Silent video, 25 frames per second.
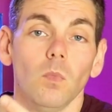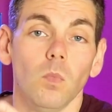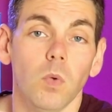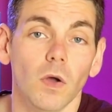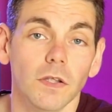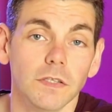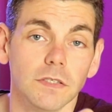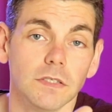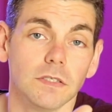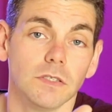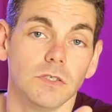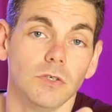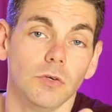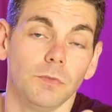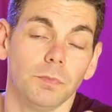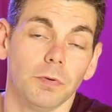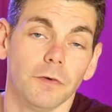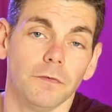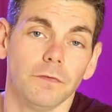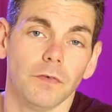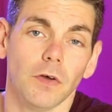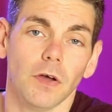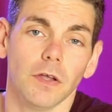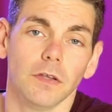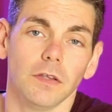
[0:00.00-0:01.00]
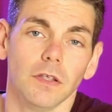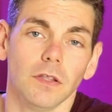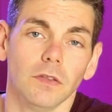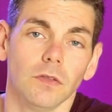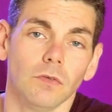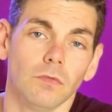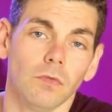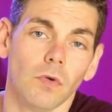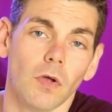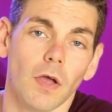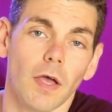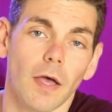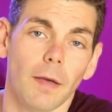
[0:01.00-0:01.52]
Once you're providing
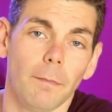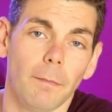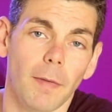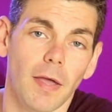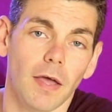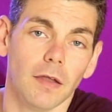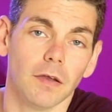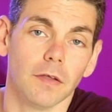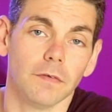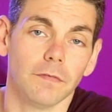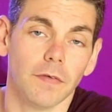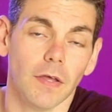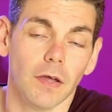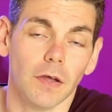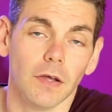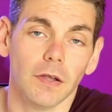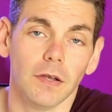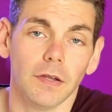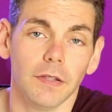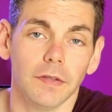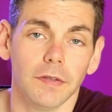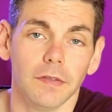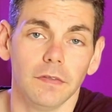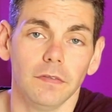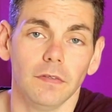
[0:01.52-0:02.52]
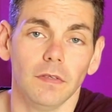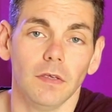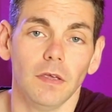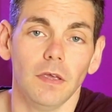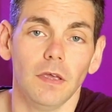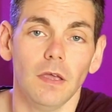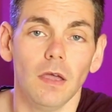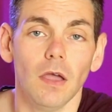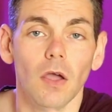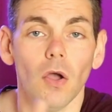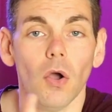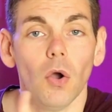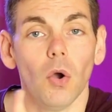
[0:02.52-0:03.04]
the right amount of
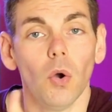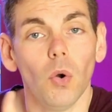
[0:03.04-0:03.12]
alkalinity,